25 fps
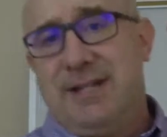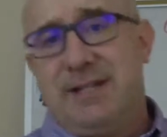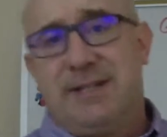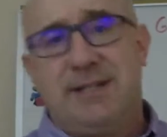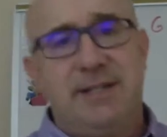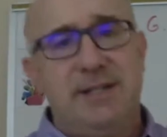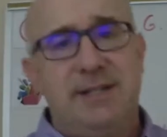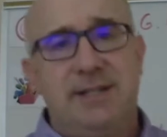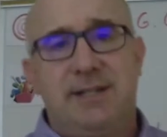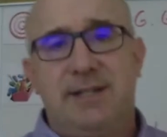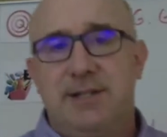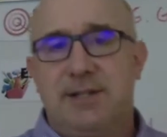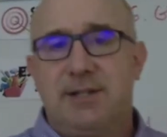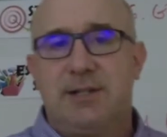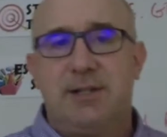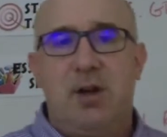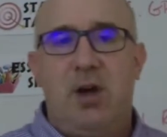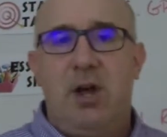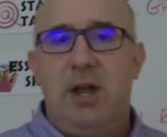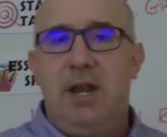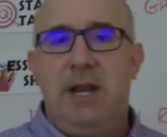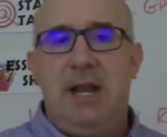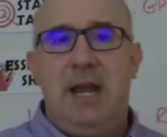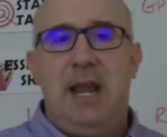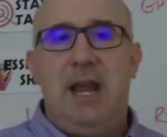distances,
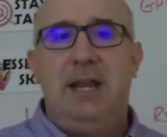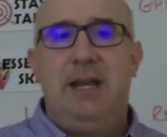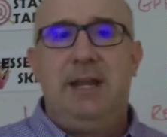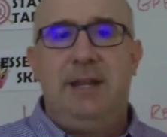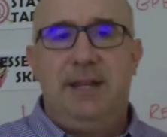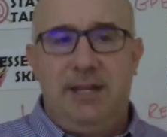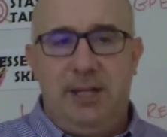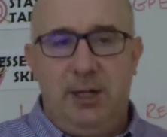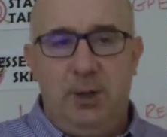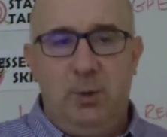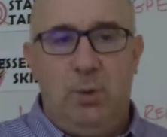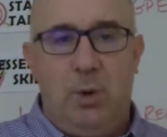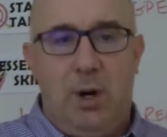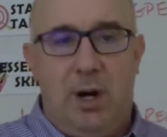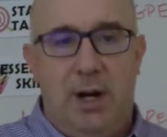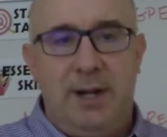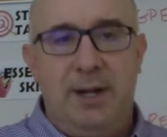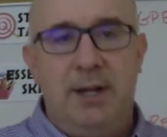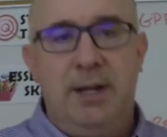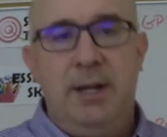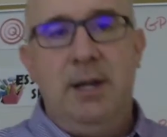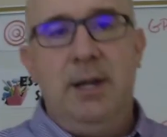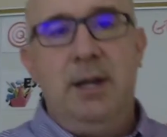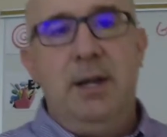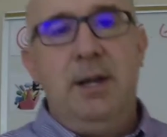anything you want,
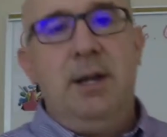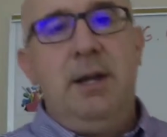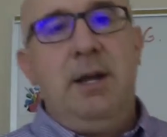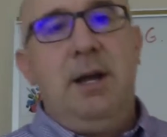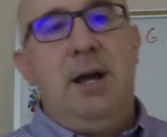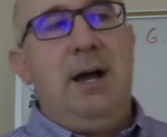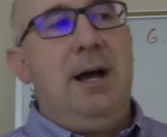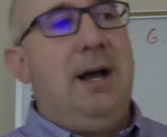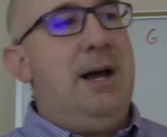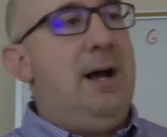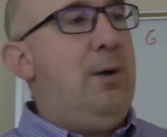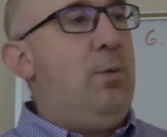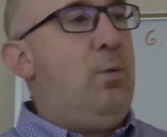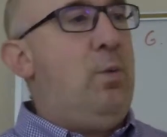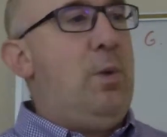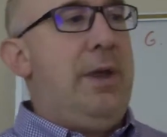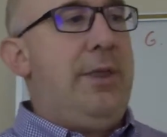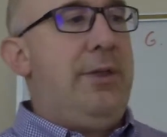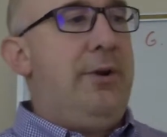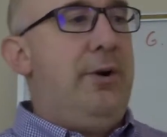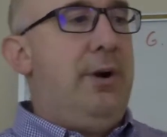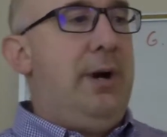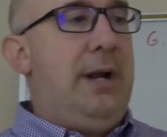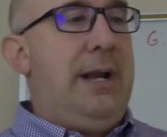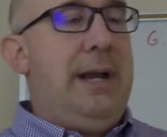uh,
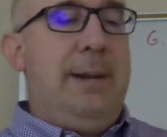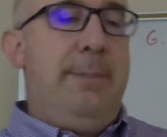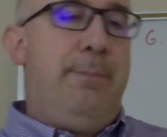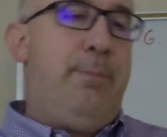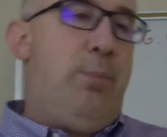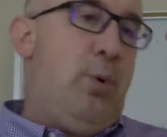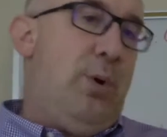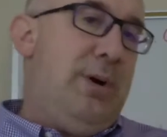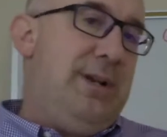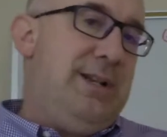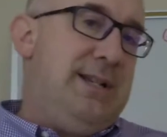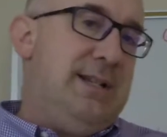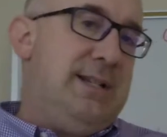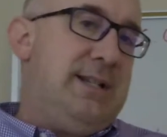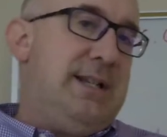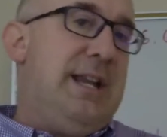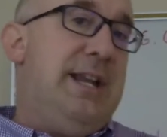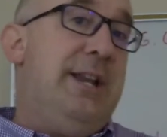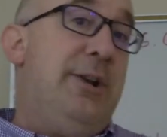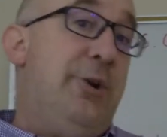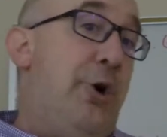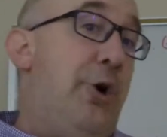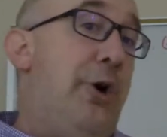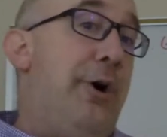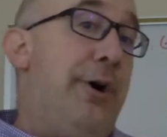whether a point is
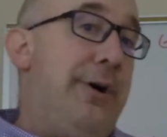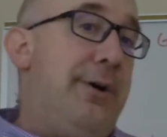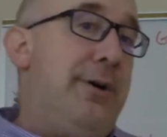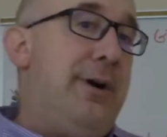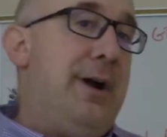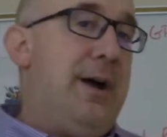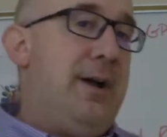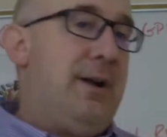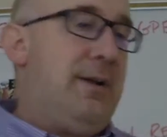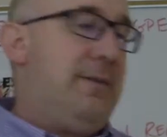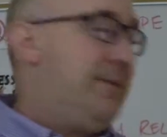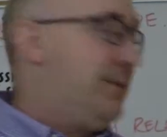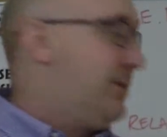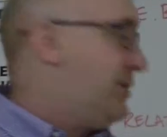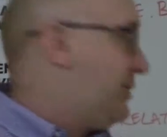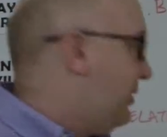in, on, or out of a